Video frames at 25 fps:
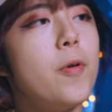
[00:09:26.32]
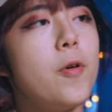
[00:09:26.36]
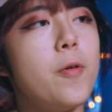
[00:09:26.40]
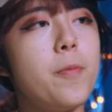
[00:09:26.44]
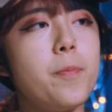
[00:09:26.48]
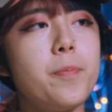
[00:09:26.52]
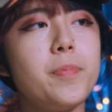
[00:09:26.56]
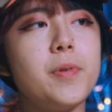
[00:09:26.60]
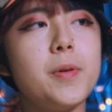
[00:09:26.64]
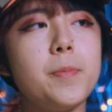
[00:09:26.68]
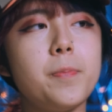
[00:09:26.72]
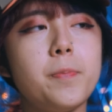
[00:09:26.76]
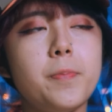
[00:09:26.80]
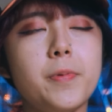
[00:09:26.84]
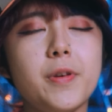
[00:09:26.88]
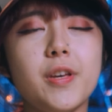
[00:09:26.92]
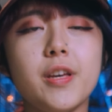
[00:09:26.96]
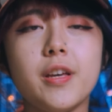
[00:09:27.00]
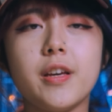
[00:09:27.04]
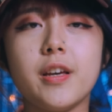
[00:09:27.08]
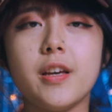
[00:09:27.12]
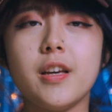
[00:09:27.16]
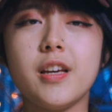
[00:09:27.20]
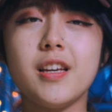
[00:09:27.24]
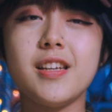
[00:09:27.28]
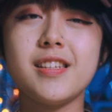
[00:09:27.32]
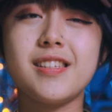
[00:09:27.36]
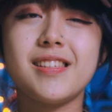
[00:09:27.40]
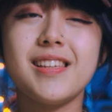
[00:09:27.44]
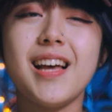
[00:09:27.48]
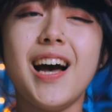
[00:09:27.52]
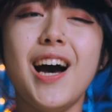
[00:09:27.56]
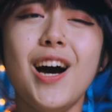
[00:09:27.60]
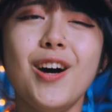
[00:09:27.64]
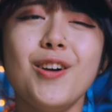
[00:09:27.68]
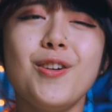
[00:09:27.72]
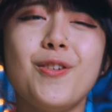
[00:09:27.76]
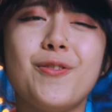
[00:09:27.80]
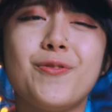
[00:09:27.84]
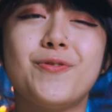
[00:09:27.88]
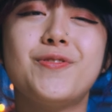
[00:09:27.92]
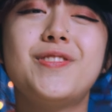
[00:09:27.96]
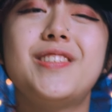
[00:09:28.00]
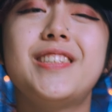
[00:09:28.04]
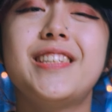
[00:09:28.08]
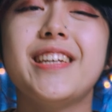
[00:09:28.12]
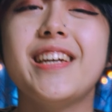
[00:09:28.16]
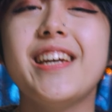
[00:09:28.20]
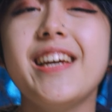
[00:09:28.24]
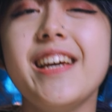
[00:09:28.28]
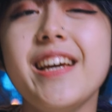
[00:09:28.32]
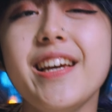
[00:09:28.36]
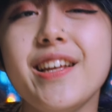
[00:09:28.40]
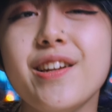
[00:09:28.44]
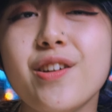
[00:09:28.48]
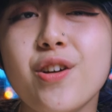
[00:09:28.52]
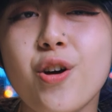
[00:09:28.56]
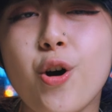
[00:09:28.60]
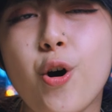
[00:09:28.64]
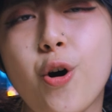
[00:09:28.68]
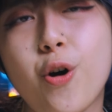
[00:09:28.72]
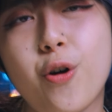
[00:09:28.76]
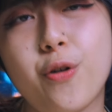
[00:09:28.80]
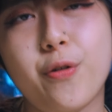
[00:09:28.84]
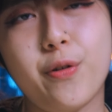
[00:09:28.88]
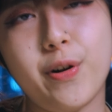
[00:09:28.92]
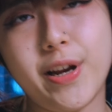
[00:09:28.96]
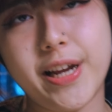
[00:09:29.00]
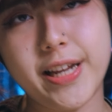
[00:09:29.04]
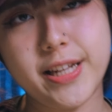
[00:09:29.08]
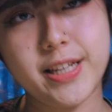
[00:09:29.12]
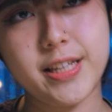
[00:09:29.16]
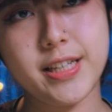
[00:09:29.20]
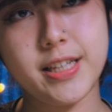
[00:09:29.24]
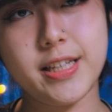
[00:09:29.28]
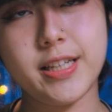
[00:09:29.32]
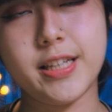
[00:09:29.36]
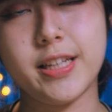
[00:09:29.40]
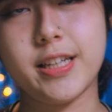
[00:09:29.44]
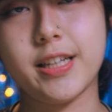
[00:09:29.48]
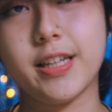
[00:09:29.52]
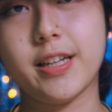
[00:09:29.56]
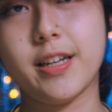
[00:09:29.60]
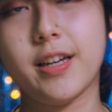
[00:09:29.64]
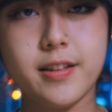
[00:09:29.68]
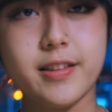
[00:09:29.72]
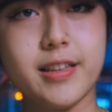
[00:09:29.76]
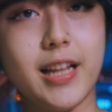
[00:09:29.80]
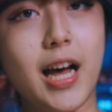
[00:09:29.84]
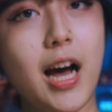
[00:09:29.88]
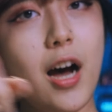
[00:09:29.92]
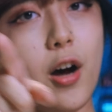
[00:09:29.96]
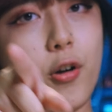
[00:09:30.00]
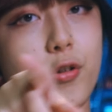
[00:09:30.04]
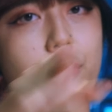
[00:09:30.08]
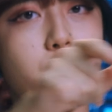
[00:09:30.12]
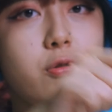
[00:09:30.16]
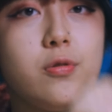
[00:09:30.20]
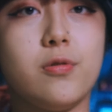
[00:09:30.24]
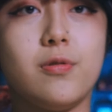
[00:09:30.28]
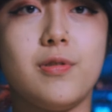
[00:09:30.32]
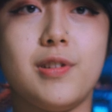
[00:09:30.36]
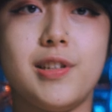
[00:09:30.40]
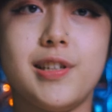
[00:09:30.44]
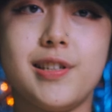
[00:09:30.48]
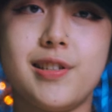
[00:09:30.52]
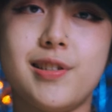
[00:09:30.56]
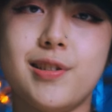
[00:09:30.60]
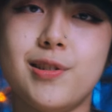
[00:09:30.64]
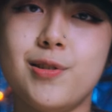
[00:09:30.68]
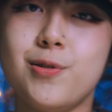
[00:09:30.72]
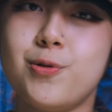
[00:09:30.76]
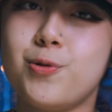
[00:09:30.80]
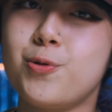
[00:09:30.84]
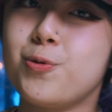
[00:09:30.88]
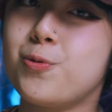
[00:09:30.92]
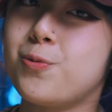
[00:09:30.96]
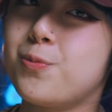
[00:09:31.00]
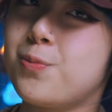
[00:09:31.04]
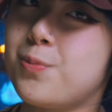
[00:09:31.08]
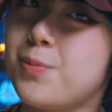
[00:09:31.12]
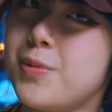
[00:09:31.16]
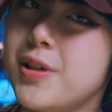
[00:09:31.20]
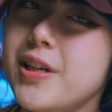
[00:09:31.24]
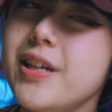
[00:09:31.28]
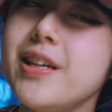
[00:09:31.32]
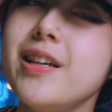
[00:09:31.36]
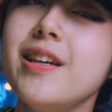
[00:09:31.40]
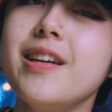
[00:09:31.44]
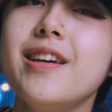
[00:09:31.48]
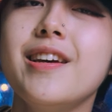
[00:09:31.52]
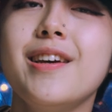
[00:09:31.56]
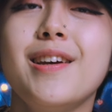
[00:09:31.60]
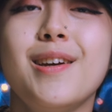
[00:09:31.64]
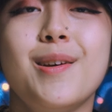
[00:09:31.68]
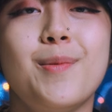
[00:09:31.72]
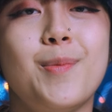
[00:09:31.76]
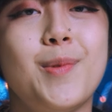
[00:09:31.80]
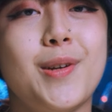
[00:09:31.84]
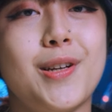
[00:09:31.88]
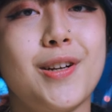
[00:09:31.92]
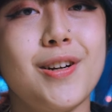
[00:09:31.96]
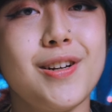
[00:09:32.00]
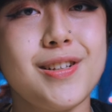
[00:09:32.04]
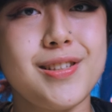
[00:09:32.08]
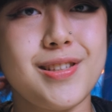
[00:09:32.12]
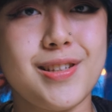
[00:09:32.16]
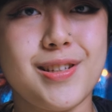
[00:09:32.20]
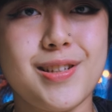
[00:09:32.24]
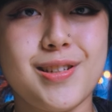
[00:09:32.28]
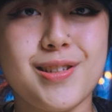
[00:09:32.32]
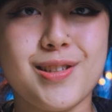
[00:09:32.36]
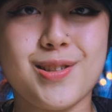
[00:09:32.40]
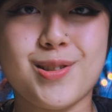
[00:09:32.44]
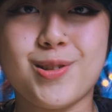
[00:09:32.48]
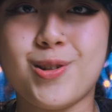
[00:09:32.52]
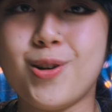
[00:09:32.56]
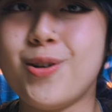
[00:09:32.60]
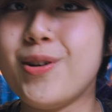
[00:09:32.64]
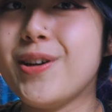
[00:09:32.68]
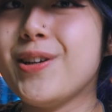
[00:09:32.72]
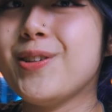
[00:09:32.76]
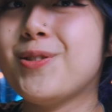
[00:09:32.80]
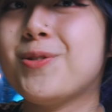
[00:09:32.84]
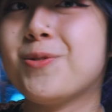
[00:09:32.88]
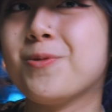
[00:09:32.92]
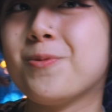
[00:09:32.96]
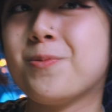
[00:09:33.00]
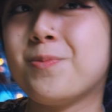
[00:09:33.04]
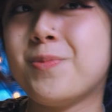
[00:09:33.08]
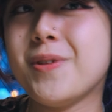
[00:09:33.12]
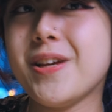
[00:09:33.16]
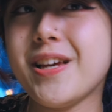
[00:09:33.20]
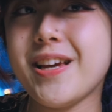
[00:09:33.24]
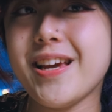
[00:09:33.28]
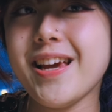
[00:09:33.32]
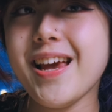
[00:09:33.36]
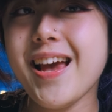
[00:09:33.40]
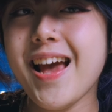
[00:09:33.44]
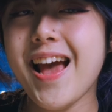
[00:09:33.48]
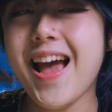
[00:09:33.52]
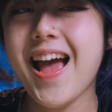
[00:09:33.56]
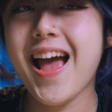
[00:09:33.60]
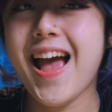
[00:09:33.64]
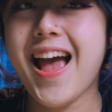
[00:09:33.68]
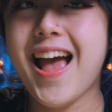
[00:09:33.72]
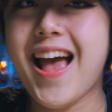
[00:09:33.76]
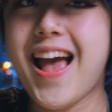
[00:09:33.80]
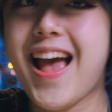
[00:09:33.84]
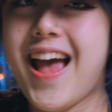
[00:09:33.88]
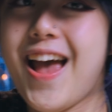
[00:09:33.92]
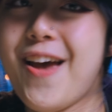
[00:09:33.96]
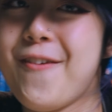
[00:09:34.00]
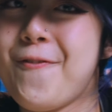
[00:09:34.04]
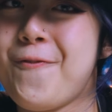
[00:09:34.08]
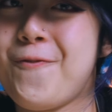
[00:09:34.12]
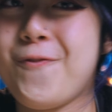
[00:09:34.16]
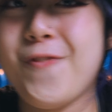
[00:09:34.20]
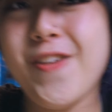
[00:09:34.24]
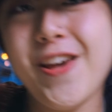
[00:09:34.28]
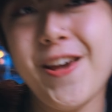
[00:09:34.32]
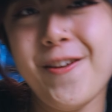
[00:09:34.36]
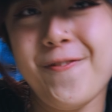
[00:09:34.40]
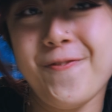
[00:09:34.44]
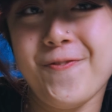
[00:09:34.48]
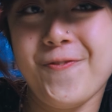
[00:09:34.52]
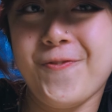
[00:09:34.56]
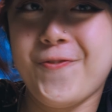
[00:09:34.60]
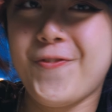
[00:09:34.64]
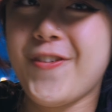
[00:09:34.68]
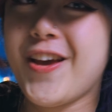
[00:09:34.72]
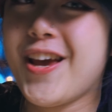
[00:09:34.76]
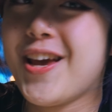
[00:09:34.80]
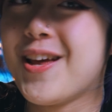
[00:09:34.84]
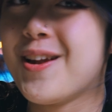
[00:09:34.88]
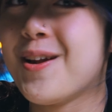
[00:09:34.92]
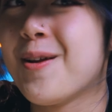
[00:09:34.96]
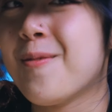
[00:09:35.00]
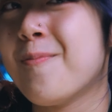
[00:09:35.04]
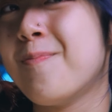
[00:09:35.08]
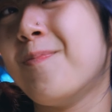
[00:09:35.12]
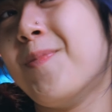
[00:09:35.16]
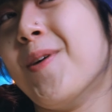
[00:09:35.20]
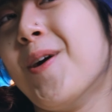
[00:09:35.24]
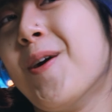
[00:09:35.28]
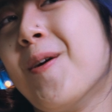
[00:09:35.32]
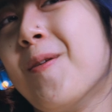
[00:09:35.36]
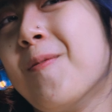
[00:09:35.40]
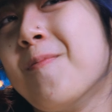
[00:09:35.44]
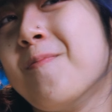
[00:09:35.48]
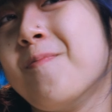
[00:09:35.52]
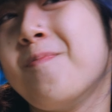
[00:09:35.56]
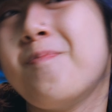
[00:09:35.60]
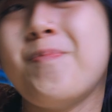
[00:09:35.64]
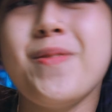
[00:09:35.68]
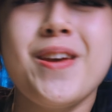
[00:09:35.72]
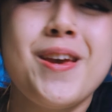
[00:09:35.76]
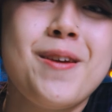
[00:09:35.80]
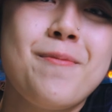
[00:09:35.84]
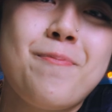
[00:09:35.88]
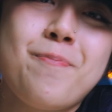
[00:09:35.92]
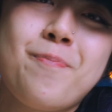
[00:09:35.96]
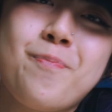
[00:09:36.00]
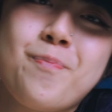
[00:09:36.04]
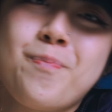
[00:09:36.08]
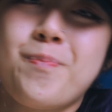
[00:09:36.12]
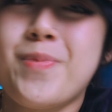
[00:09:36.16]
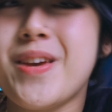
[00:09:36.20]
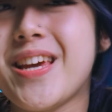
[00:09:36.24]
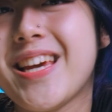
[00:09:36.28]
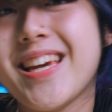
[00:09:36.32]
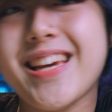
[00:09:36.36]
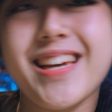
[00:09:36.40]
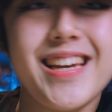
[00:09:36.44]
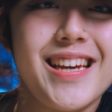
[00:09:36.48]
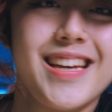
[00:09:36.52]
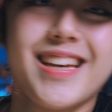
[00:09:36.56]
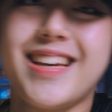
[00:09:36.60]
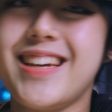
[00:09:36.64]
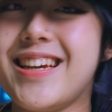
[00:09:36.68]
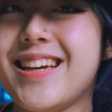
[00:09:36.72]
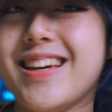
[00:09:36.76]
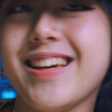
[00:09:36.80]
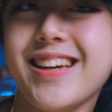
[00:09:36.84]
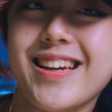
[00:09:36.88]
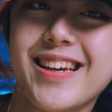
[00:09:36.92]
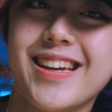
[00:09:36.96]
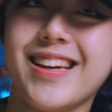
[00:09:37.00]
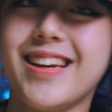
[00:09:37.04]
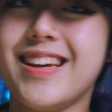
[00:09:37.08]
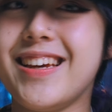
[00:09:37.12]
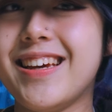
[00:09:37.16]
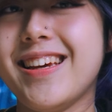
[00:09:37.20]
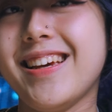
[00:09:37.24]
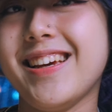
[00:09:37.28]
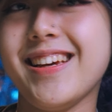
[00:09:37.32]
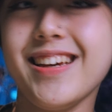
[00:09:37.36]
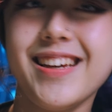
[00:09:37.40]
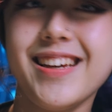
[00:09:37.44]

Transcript: Bom Pipi is out of date already. Now you listen to me because it is going to be Fit Fit Bom Pipi.